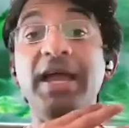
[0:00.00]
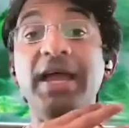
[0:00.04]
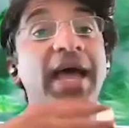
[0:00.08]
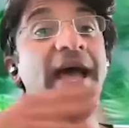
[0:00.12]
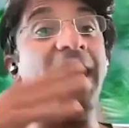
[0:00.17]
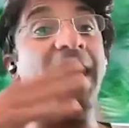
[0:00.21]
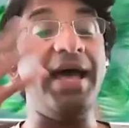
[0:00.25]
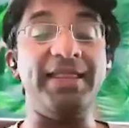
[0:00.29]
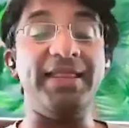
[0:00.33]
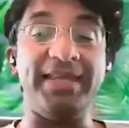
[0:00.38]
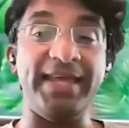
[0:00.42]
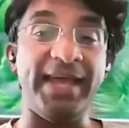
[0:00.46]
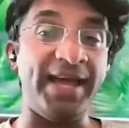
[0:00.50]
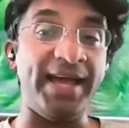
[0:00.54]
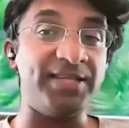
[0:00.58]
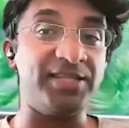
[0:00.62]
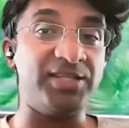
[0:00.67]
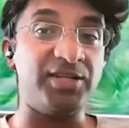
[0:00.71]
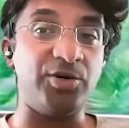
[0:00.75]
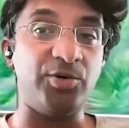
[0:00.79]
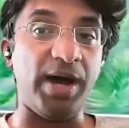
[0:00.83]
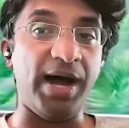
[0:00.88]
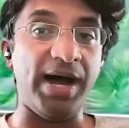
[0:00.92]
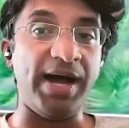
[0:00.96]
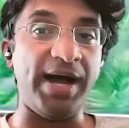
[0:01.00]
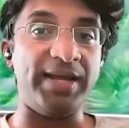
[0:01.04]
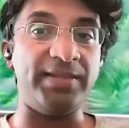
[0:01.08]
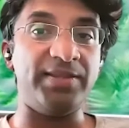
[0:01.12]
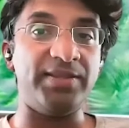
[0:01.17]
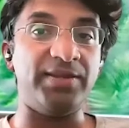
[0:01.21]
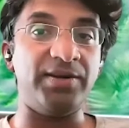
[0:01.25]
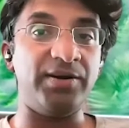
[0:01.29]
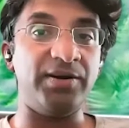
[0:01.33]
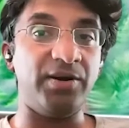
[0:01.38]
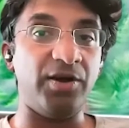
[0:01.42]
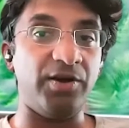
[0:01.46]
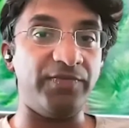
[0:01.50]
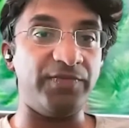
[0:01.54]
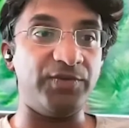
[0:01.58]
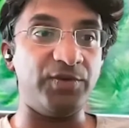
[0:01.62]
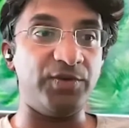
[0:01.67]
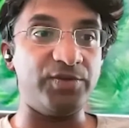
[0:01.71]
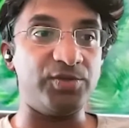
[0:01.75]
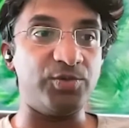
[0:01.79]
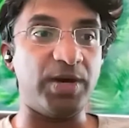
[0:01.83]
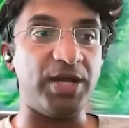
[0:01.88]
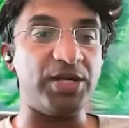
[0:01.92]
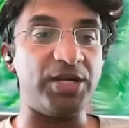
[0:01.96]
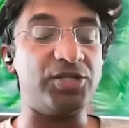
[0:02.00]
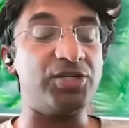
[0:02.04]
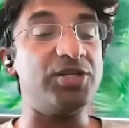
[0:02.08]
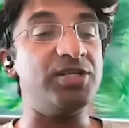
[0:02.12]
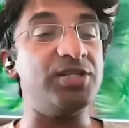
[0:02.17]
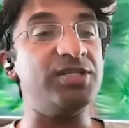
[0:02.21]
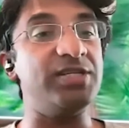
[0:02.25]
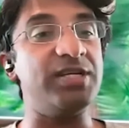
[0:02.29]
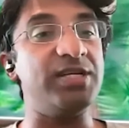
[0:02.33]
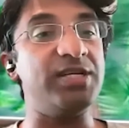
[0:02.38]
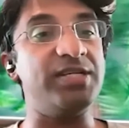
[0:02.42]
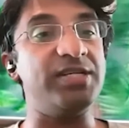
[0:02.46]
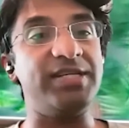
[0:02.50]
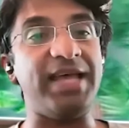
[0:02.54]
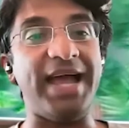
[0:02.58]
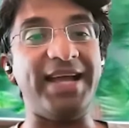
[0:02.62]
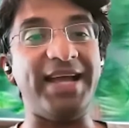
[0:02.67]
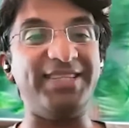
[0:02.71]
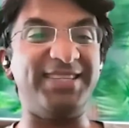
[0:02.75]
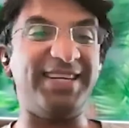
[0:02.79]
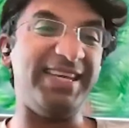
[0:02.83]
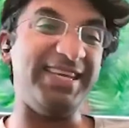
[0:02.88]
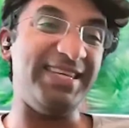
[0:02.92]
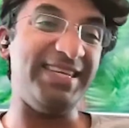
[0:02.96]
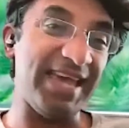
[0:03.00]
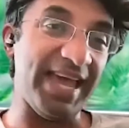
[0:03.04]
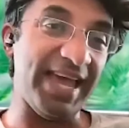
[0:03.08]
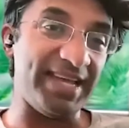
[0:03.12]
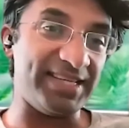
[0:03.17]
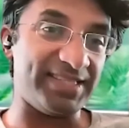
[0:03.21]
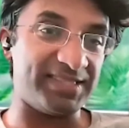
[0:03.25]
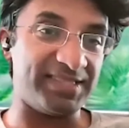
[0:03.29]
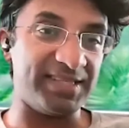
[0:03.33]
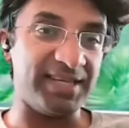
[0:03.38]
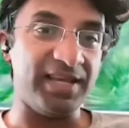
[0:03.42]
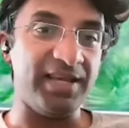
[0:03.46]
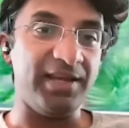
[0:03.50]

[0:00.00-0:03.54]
And the answer to either of those questions is actually yes,